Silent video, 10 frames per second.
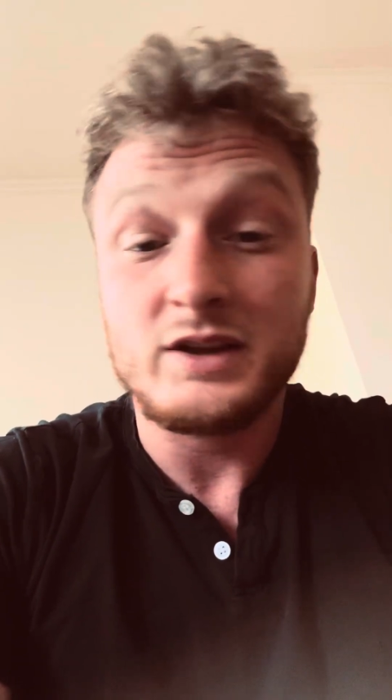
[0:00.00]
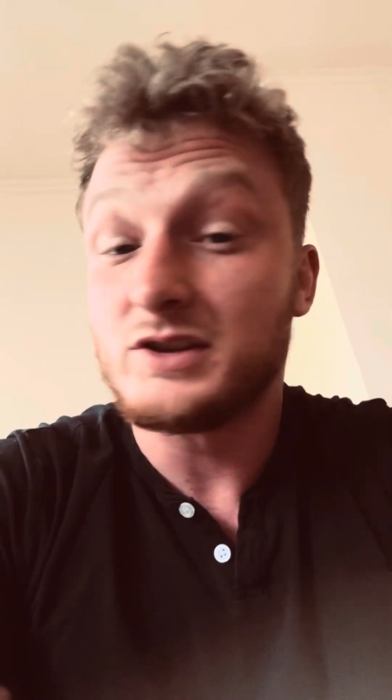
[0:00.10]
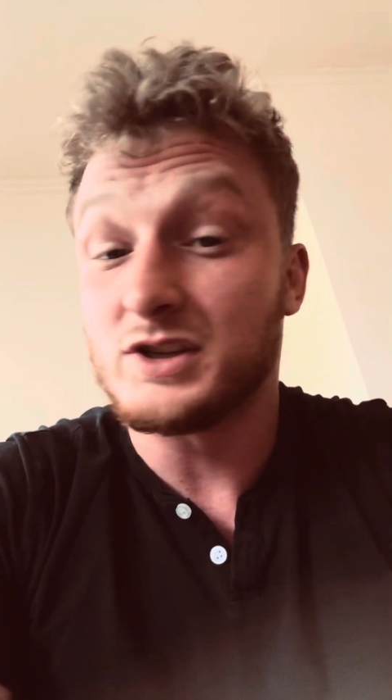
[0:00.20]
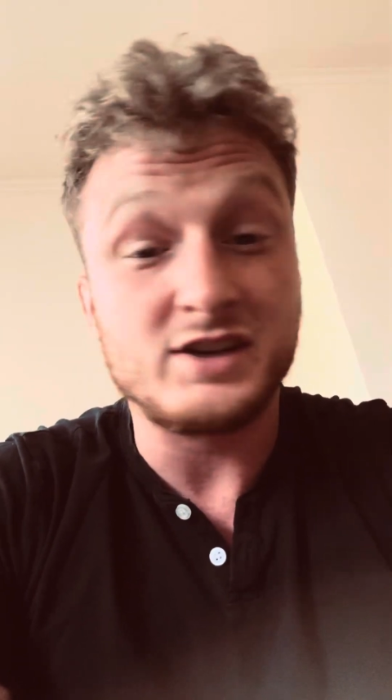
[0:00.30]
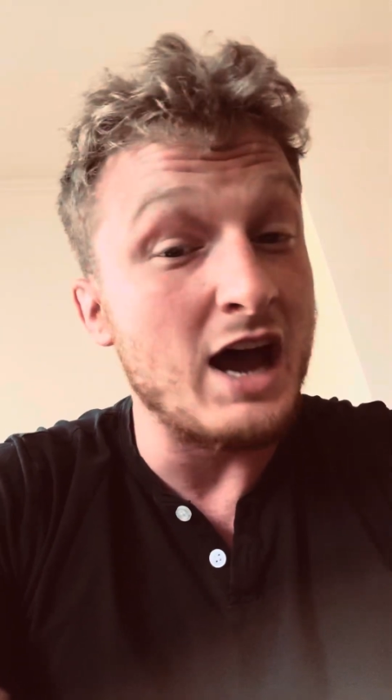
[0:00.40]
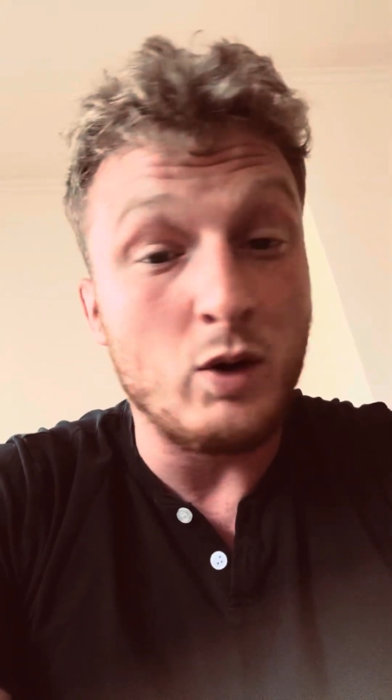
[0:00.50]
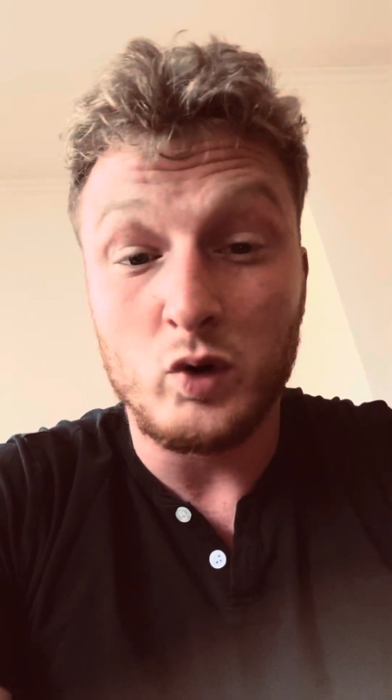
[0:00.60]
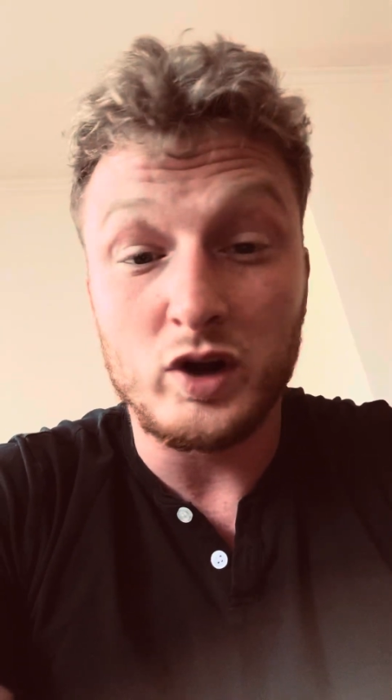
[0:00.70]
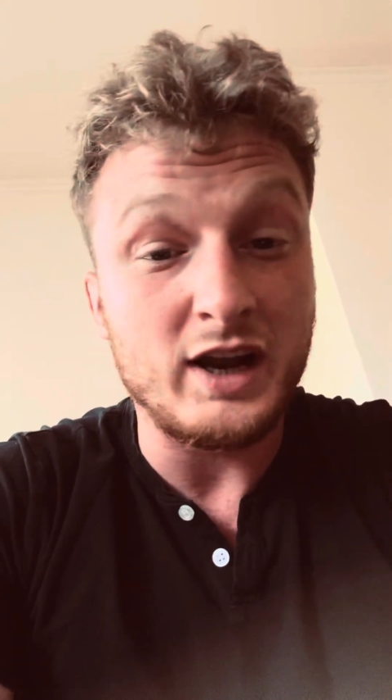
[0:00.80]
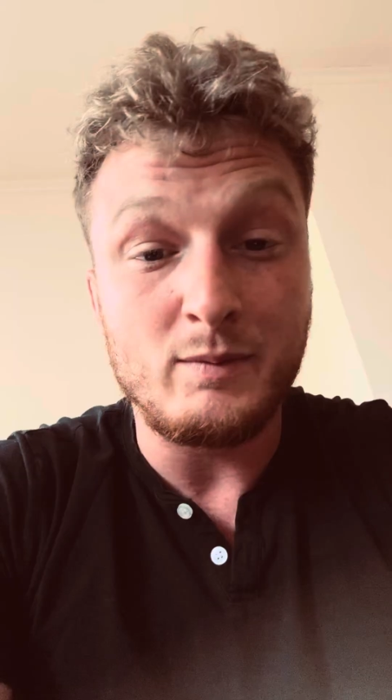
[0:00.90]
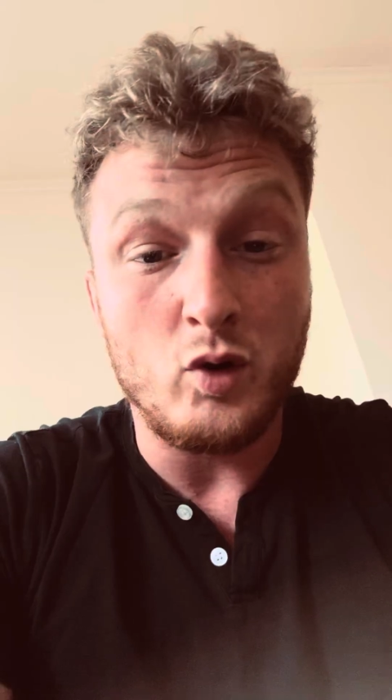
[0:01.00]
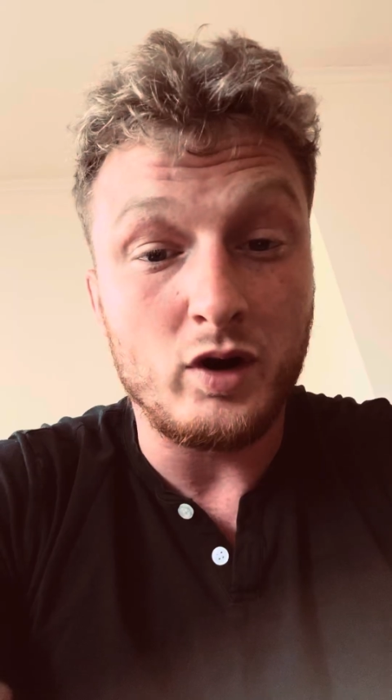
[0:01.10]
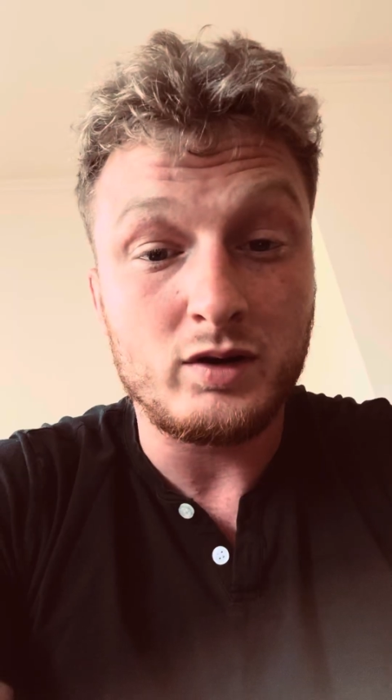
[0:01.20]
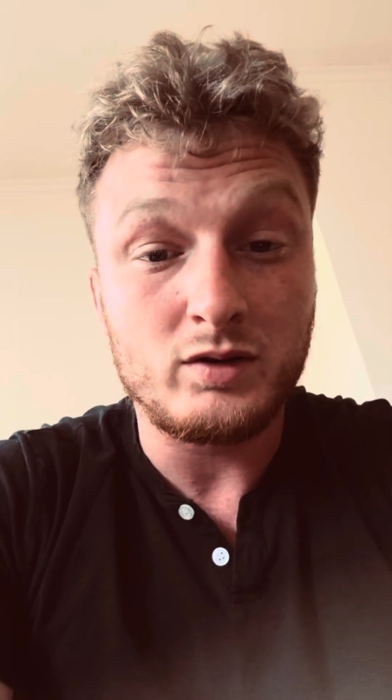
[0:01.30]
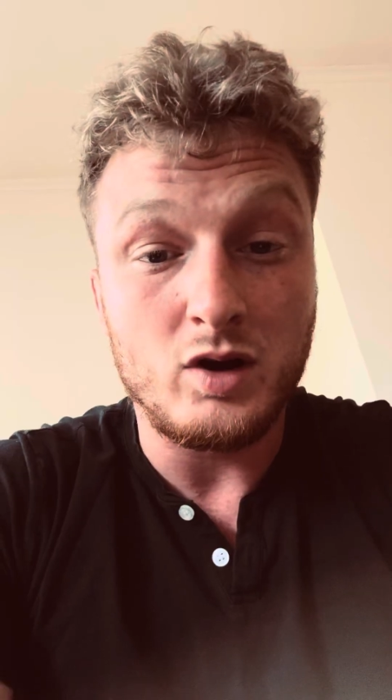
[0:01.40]
does not work
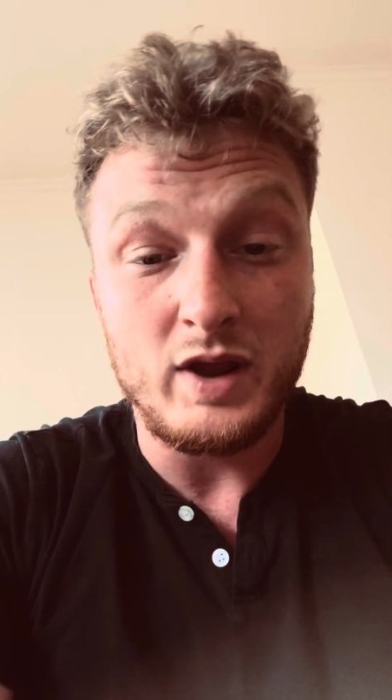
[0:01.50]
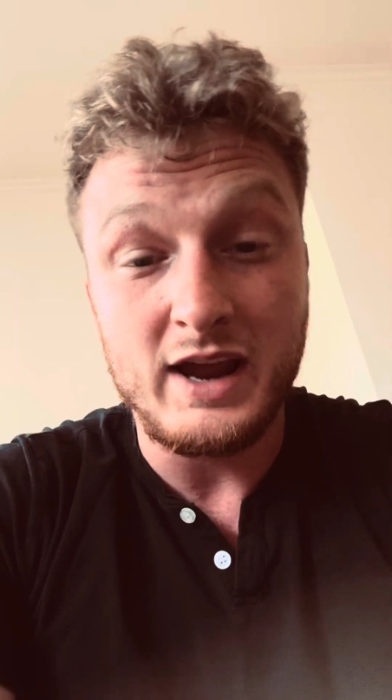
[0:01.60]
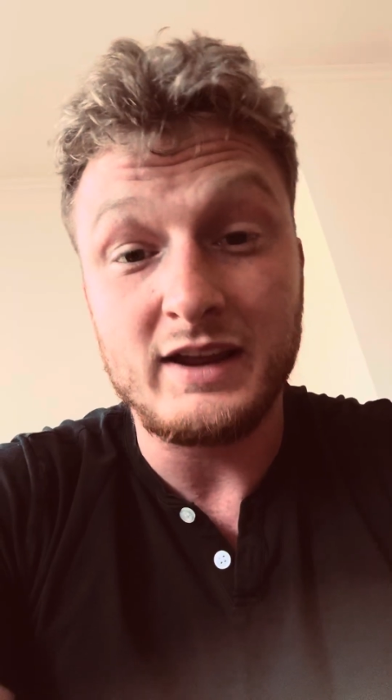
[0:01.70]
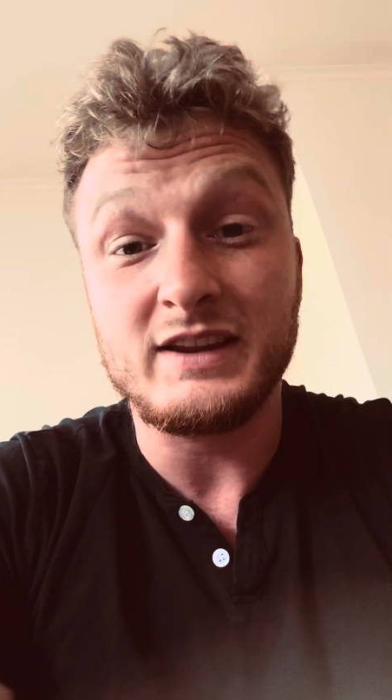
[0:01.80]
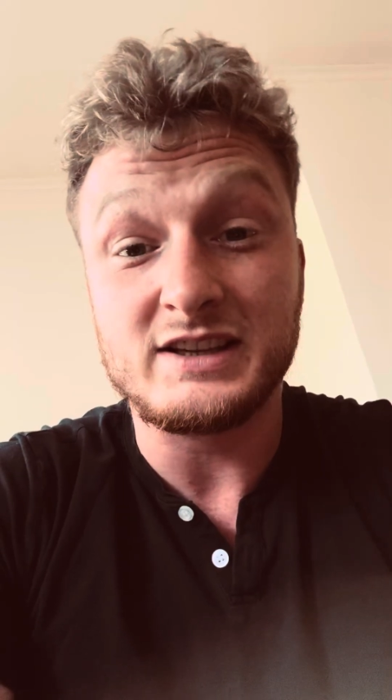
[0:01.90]
anymore, okay?